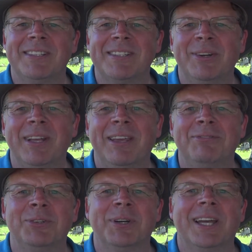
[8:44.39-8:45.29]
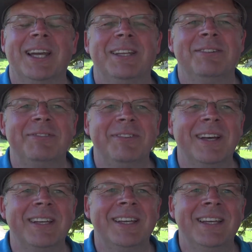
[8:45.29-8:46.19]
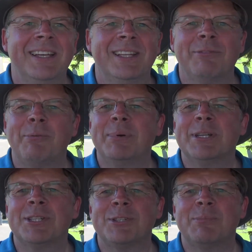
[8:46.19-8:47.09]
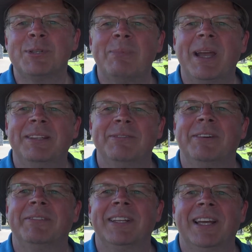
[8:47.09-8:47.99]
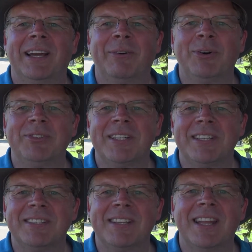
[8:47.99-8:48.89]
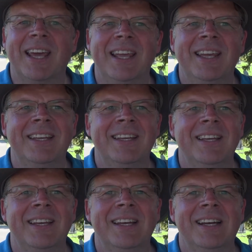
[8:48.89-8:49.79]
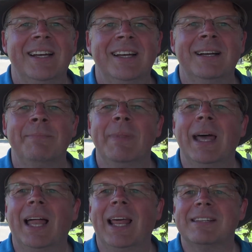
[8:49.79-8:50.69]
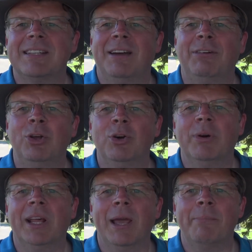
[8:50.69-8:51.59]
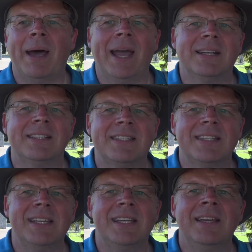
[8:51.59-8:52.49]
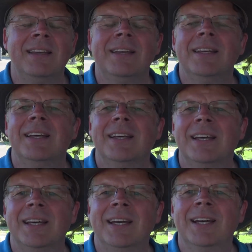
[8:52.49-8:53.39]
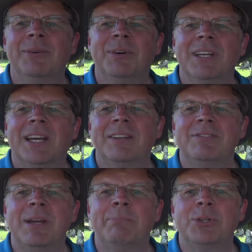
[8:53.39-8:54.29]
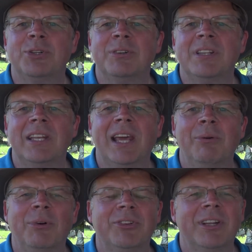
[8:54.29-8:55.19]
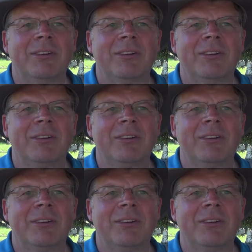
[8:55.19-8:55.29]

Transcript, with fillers: So it gives you a kind of another person's perspective on how hot it is today. I'll actually have a look when I get back to see what the kind of temperature of the day was.